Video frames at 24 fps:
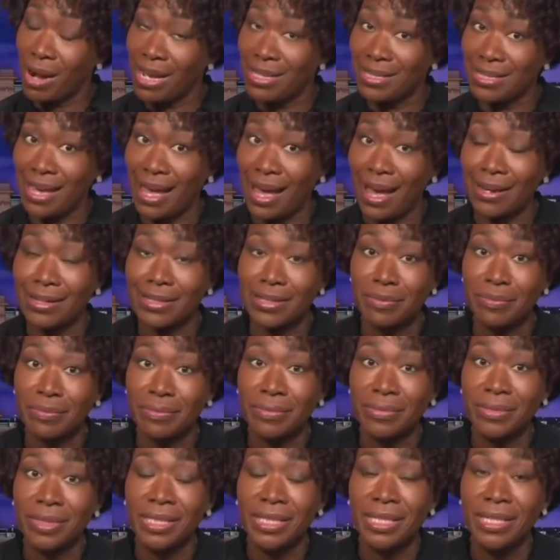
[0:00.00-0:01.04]
Rights Act.
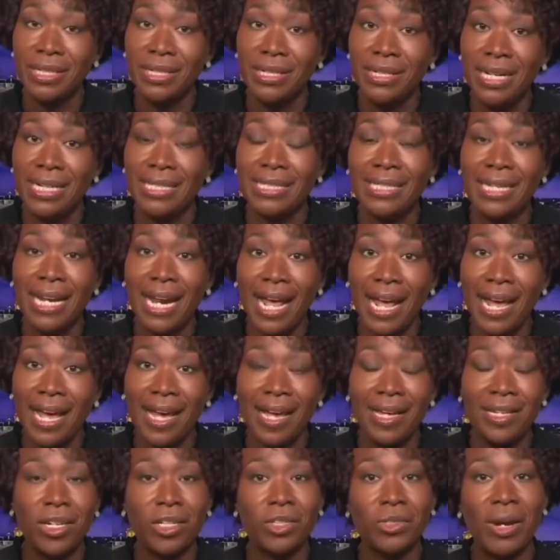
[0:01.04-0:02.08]
And
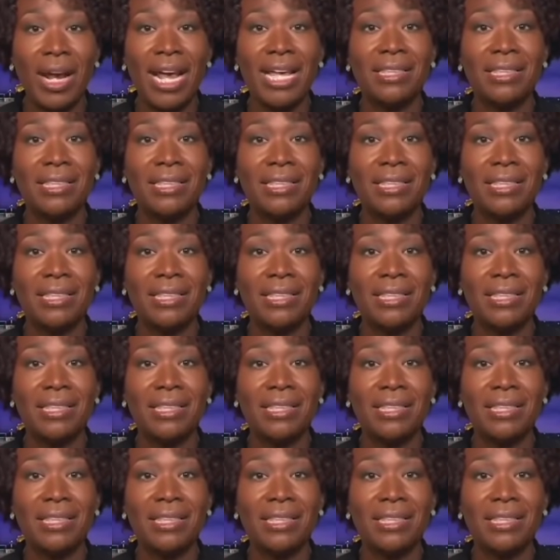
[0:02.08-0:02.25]
today, Dr.